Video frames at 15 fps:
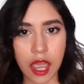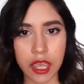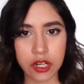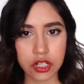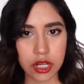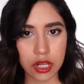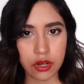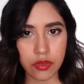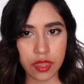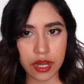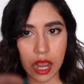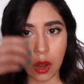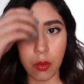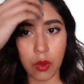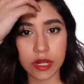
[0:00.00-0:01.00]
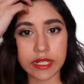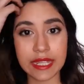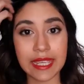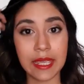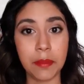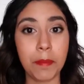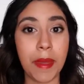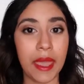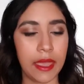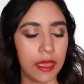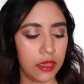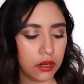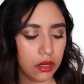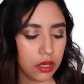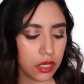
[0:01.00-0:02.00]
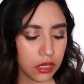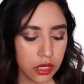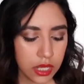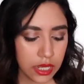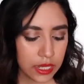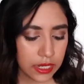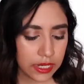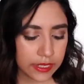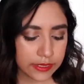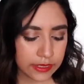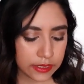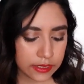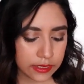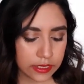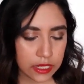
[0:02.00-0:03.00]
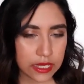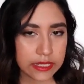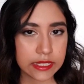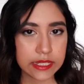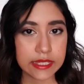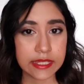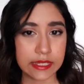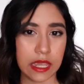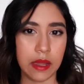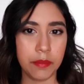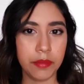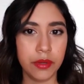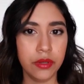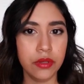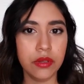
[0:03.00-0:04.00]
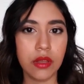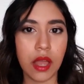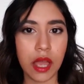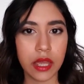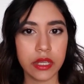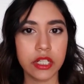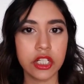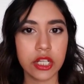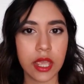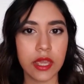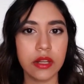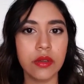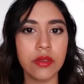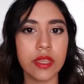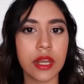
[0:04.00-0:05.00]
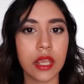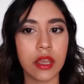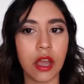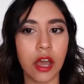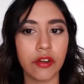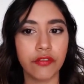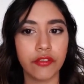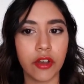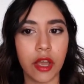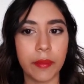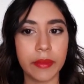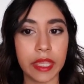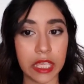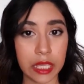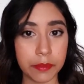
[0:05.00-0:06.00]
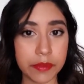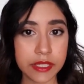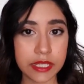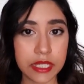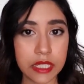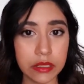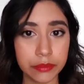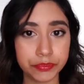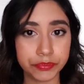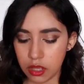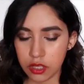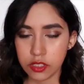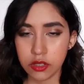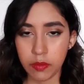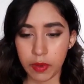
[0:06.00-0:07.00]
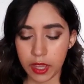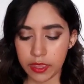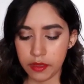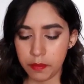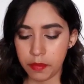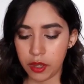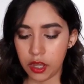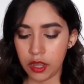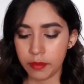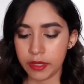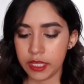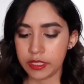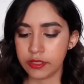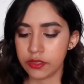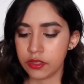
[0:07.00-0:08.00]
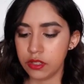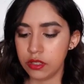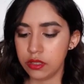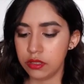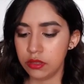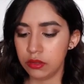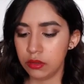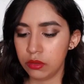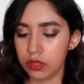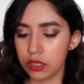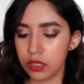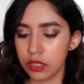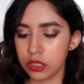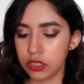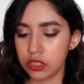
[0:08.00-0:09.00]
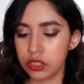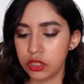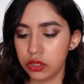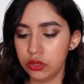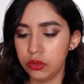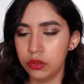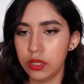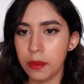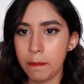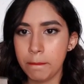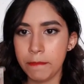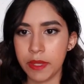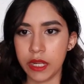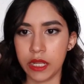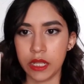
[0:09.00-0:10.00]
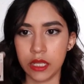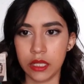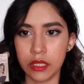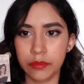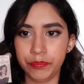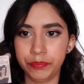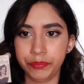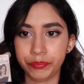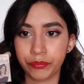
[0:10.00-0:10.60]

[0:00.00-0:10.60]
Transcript: eyeshadow that I want to hit pan on, it's a sample eyeshadow that I got from Ipsy. Also by the Balm, it's the Nude Dude Mini